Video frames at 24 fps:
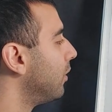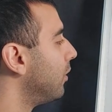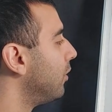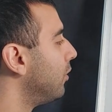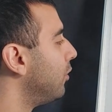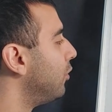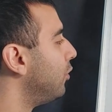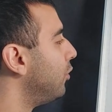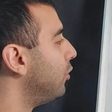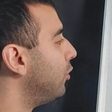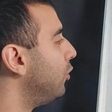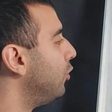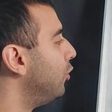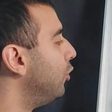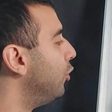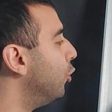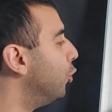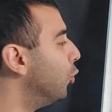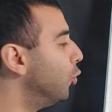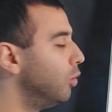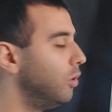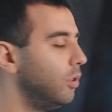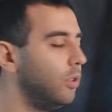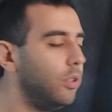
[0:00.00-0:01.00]

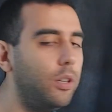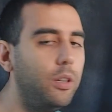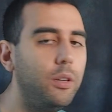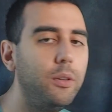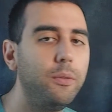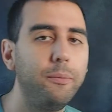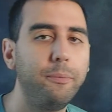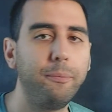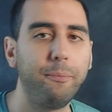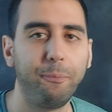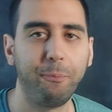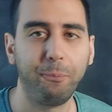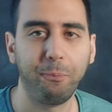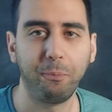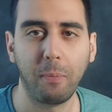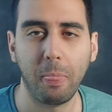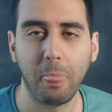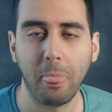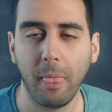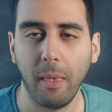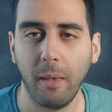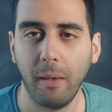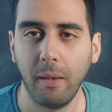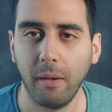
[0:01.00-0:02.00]
Nun.
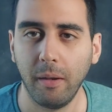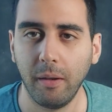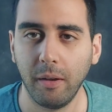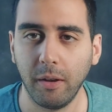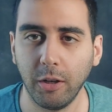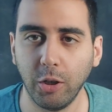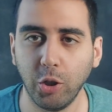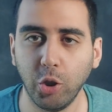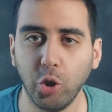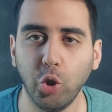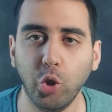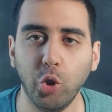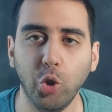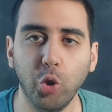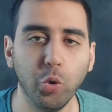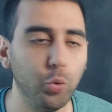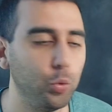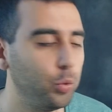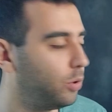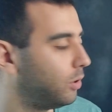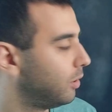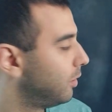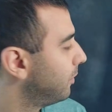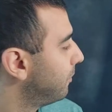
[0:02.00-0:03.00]

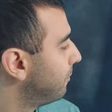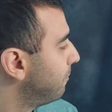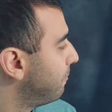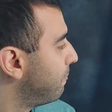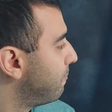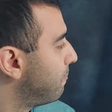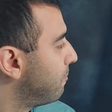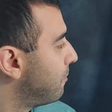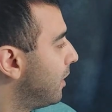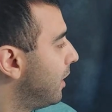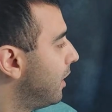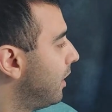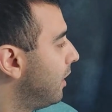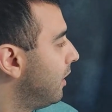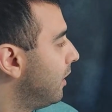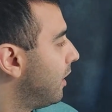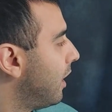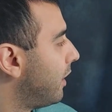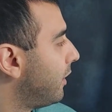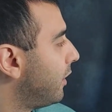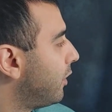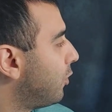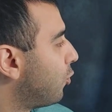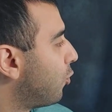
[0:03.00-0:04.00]
Nun.
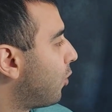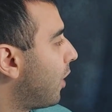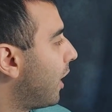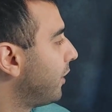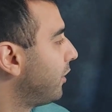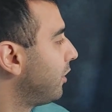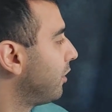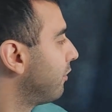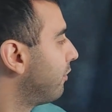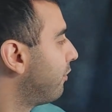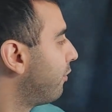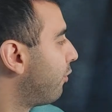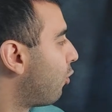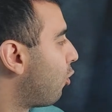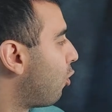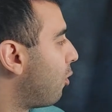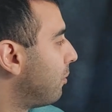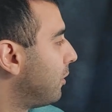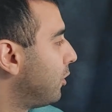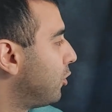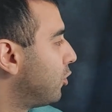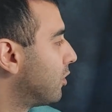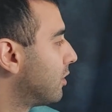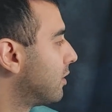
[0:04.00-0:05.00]
And in writing
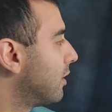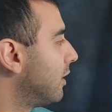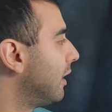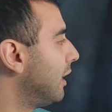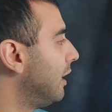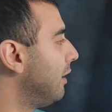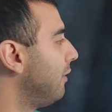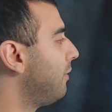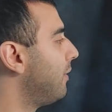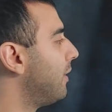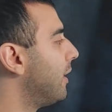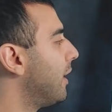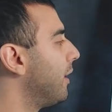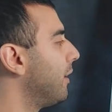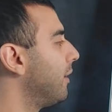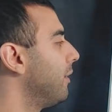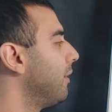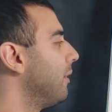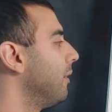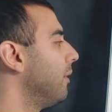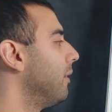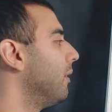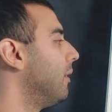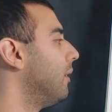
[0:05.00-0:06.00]
form you just leave that
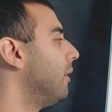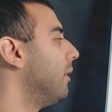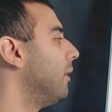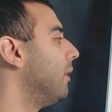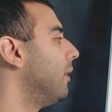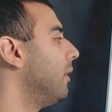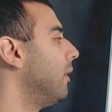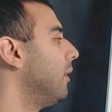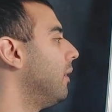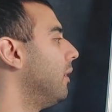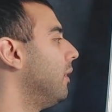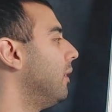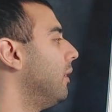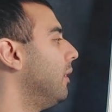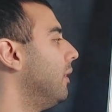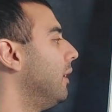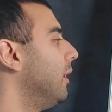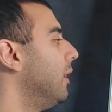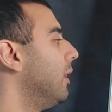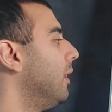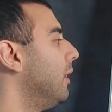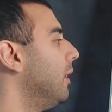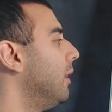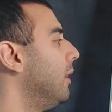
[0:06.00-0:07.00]

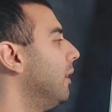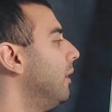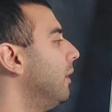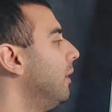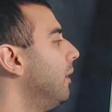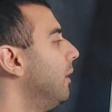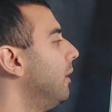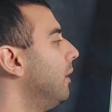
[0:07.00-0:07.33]
little